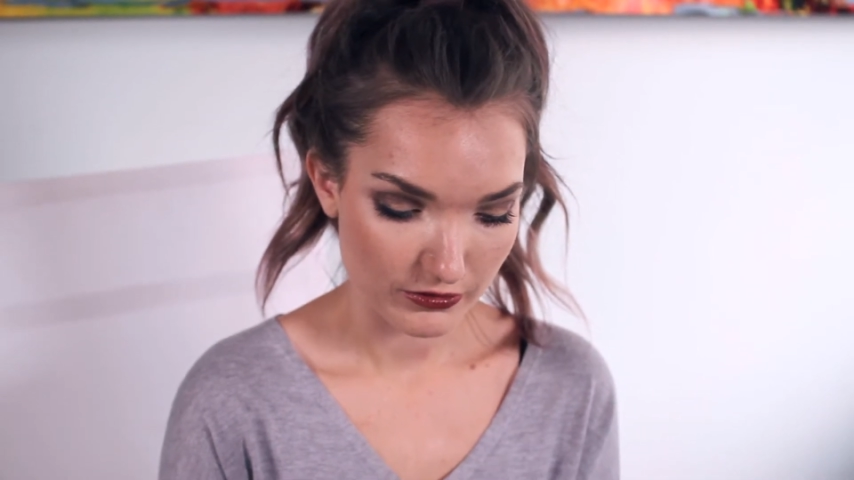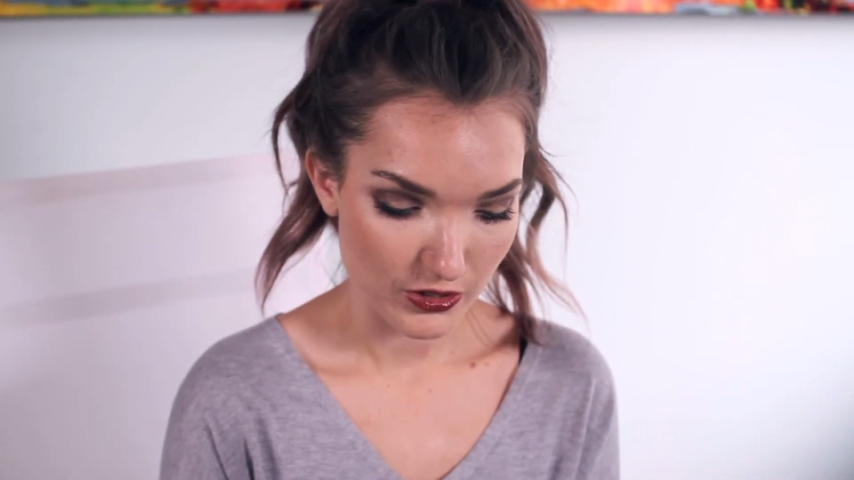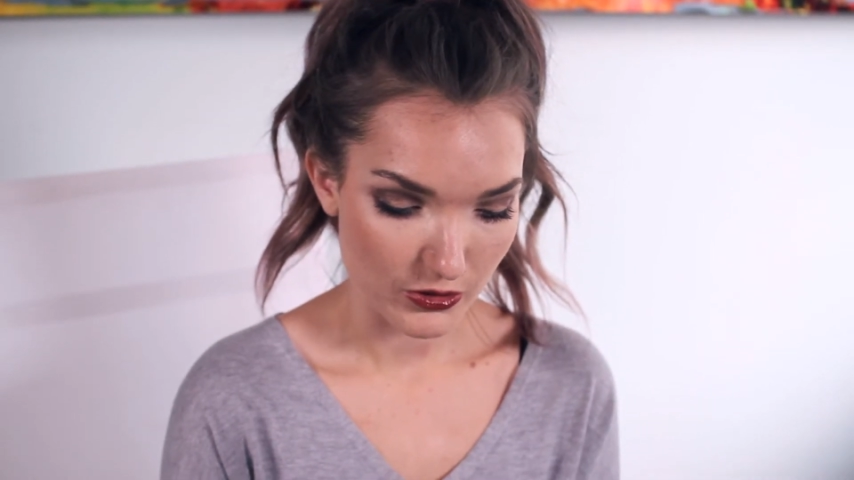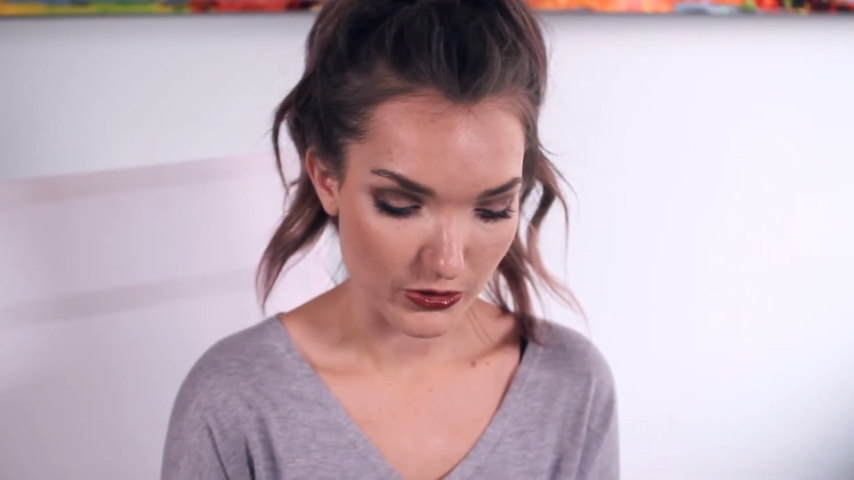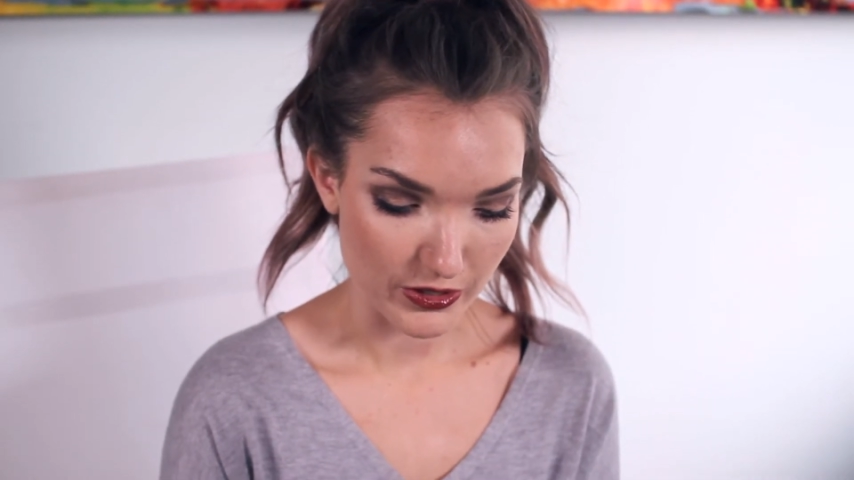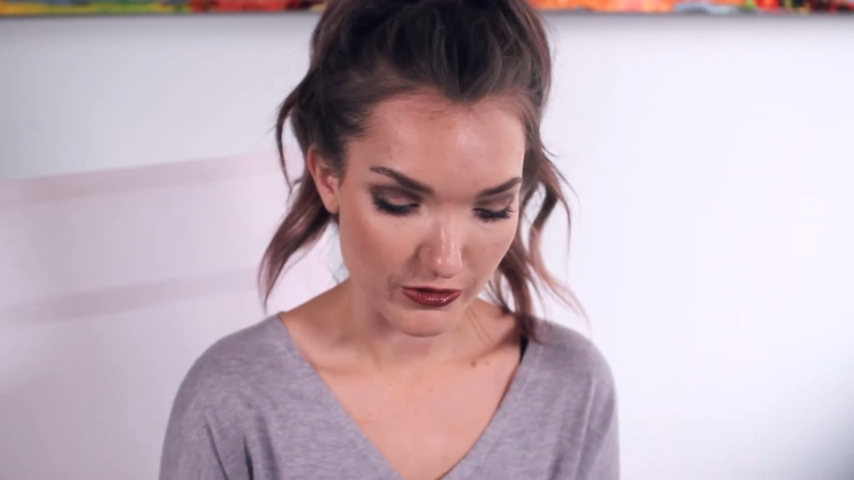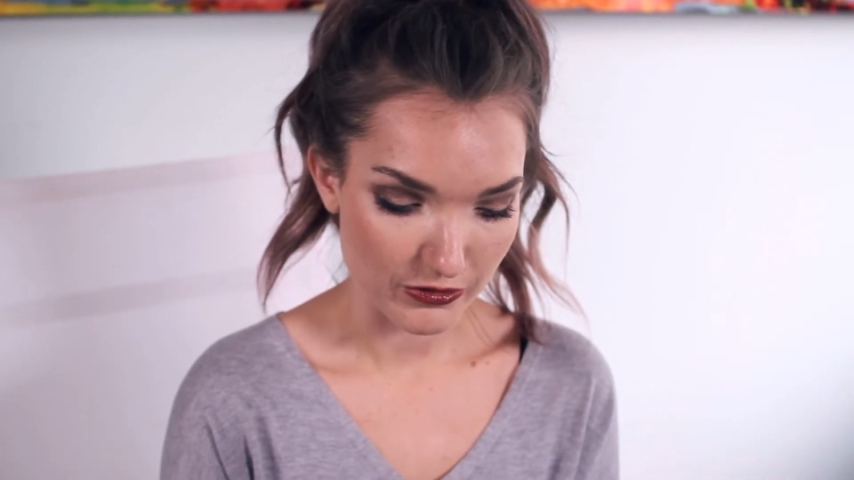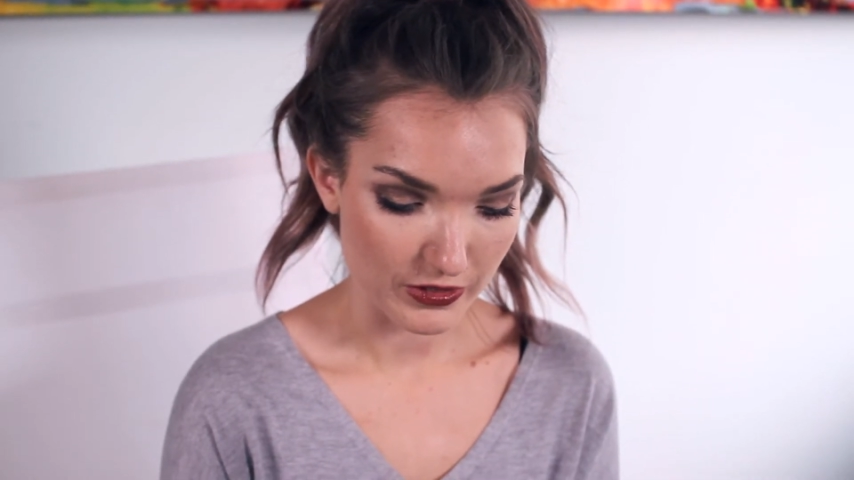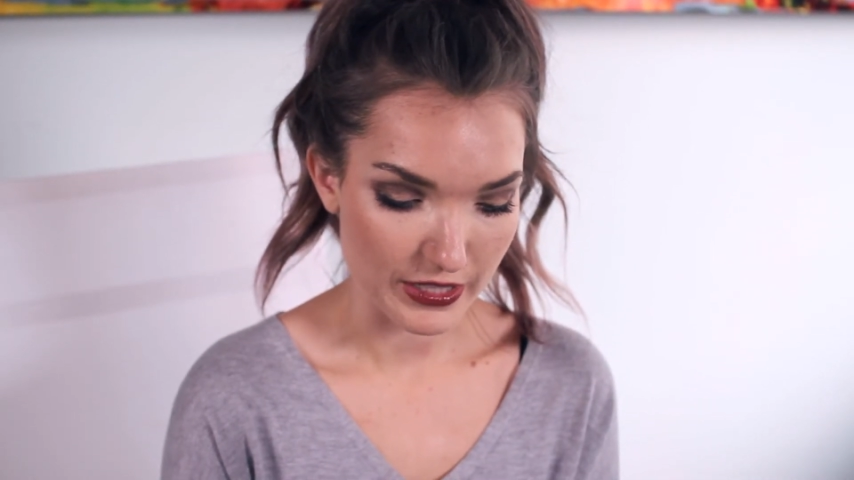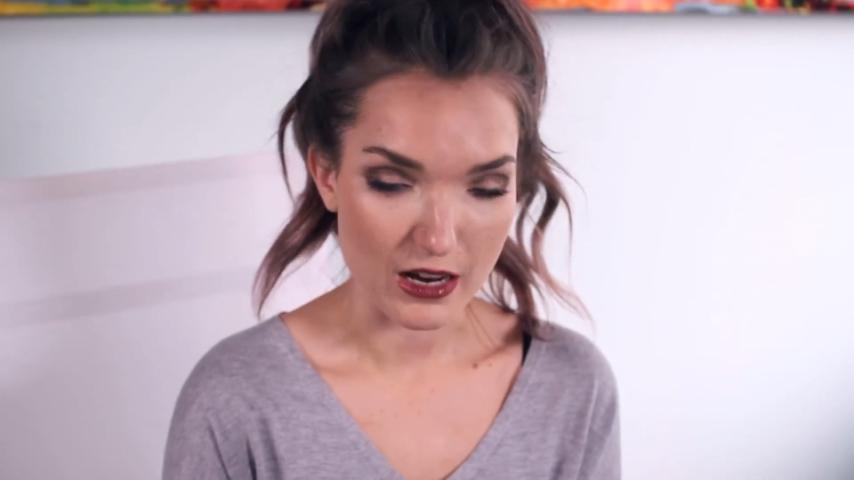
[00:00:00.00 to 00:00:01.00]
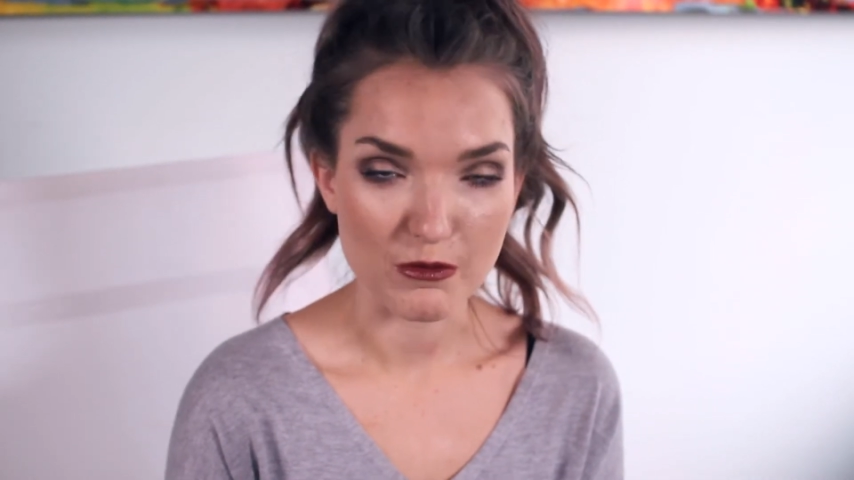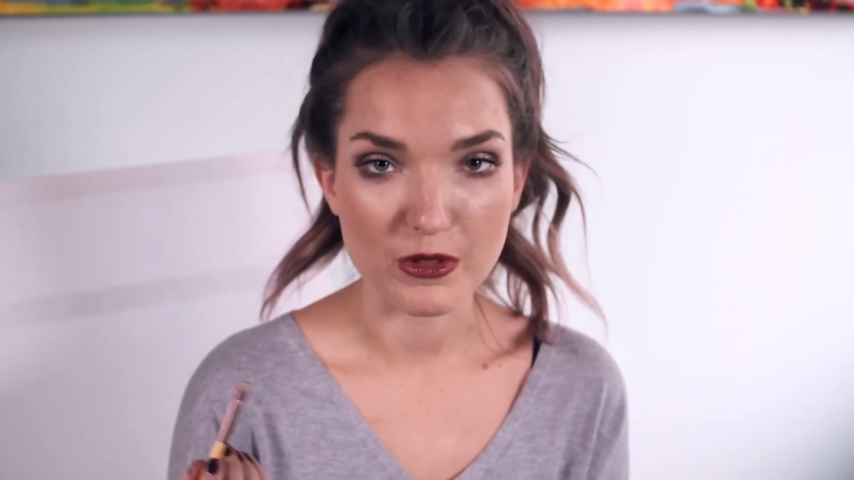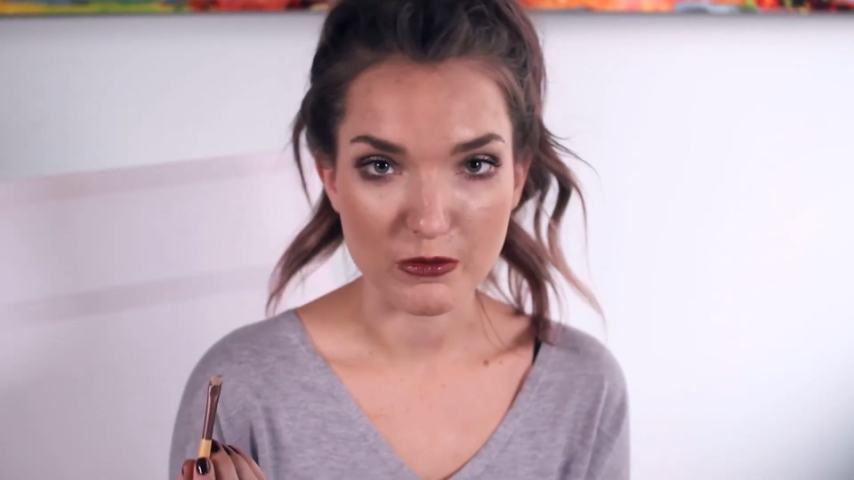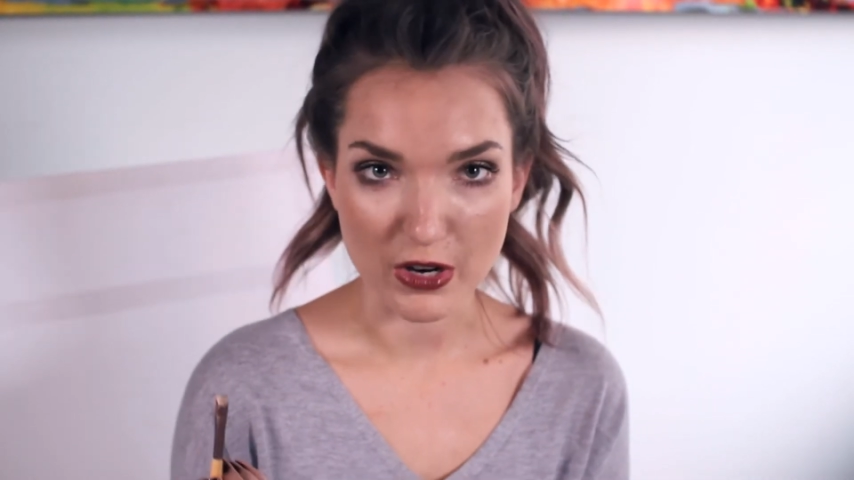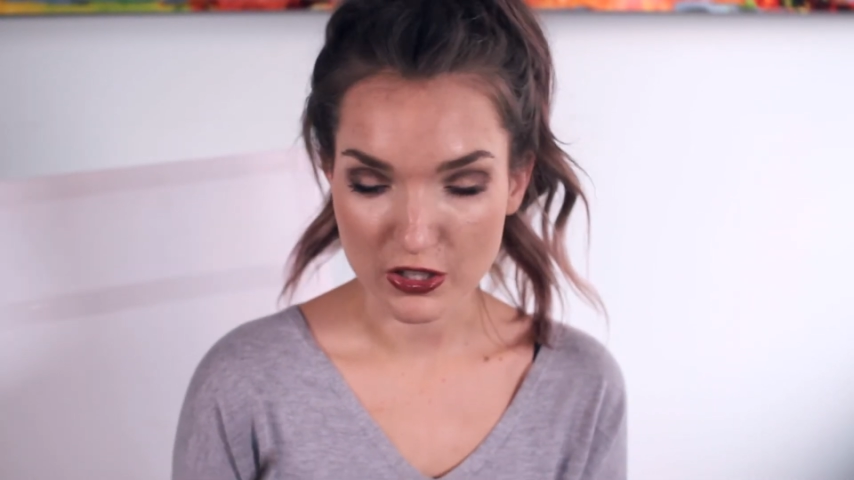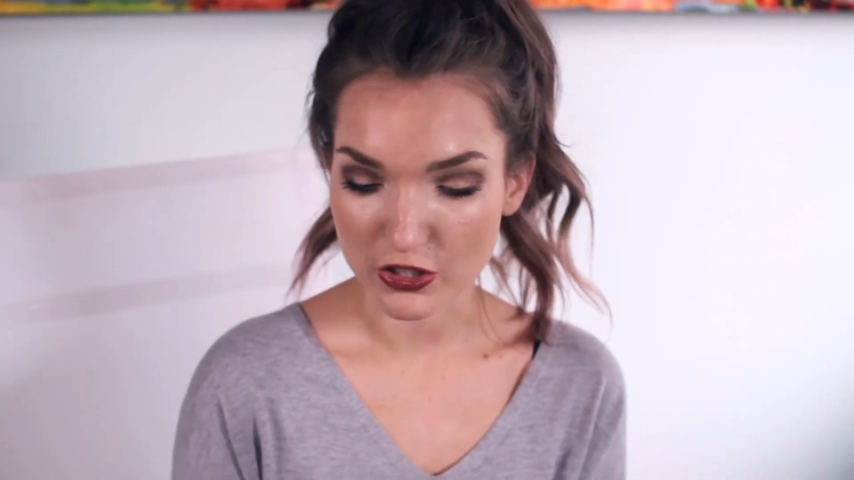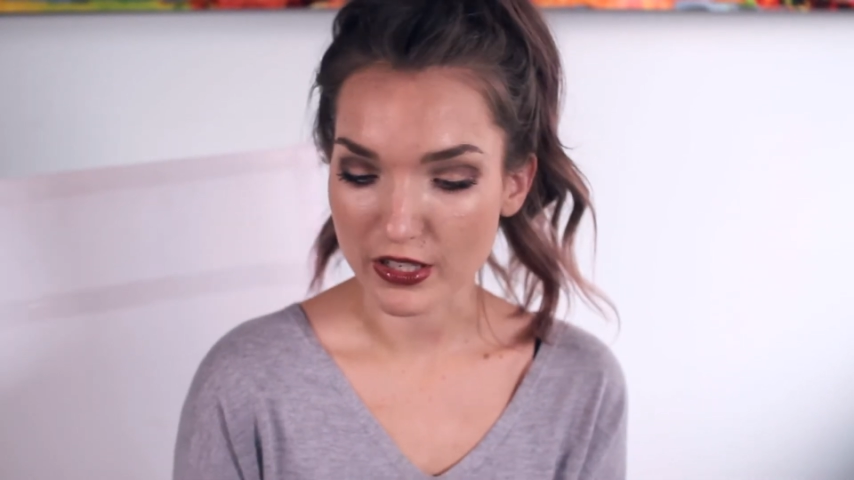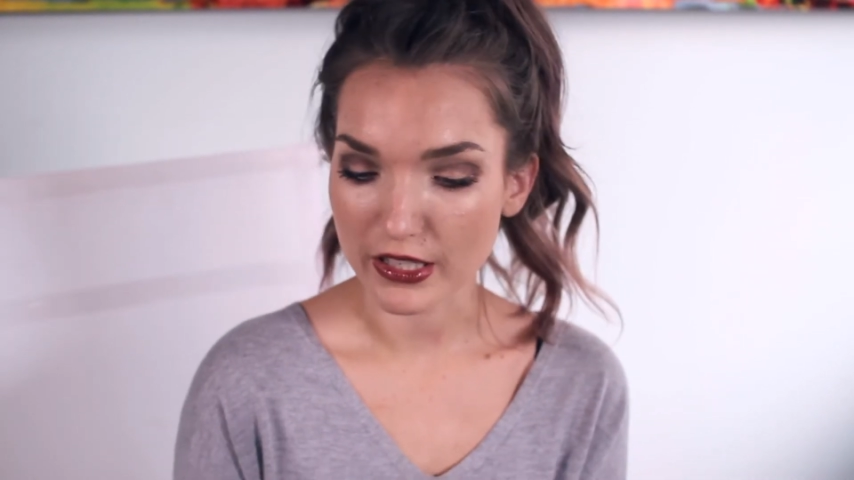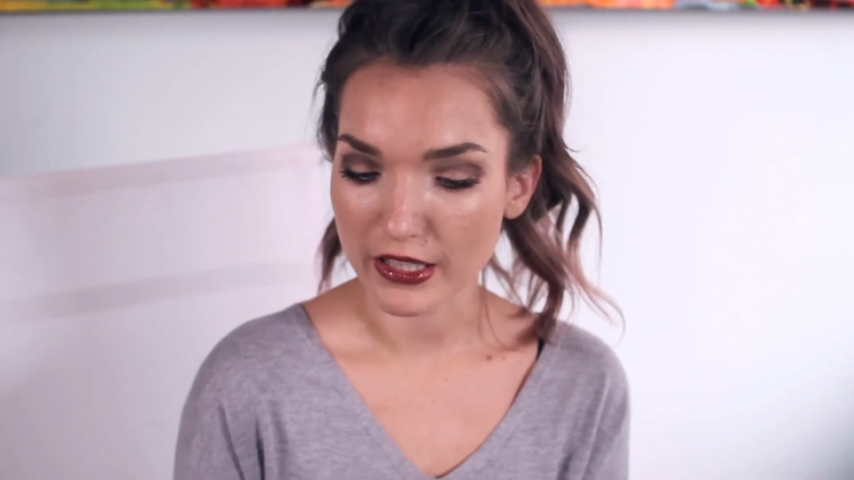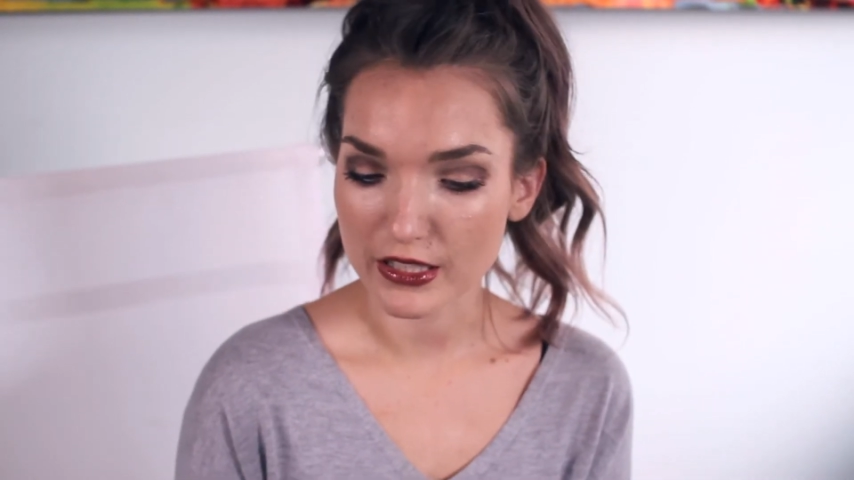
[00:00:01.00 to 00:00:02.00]
sort of dab the brush
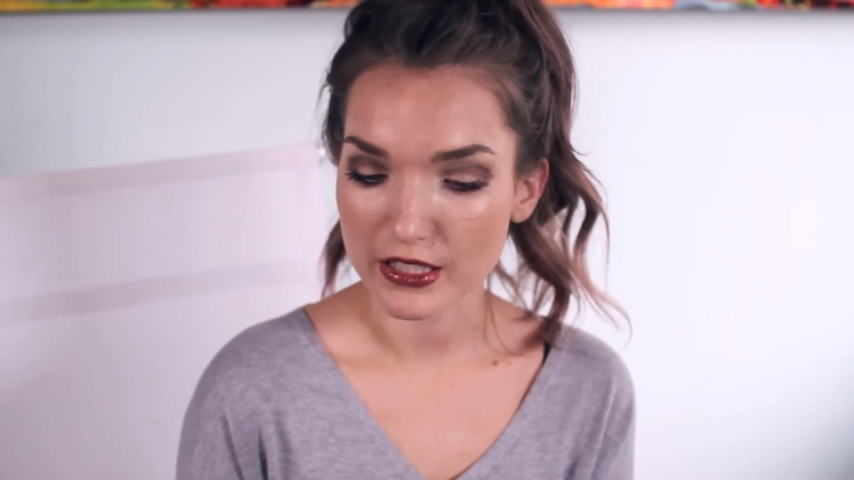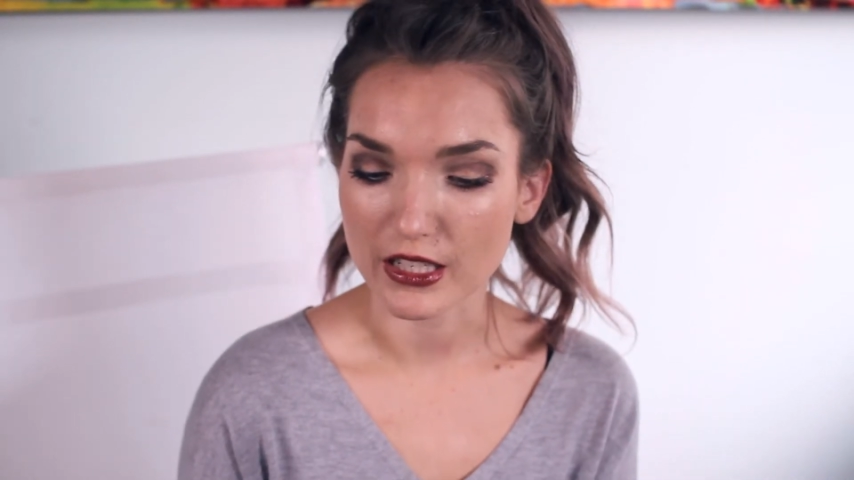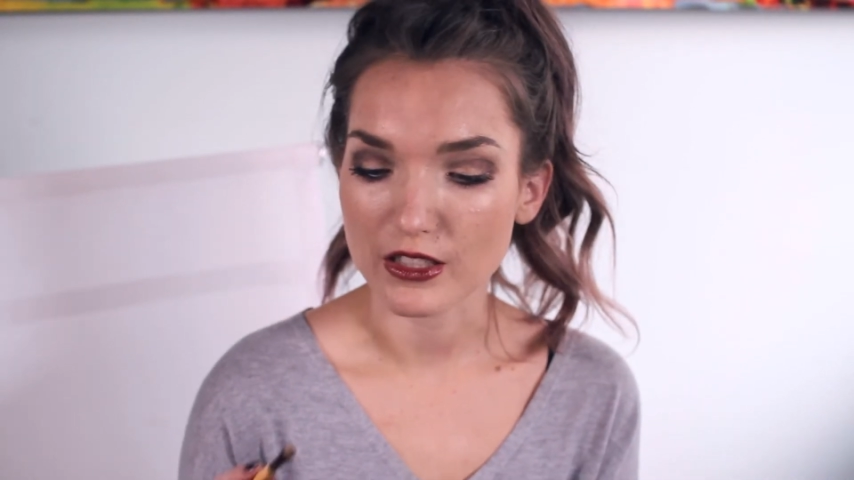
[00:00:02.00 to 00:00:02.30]
on it and take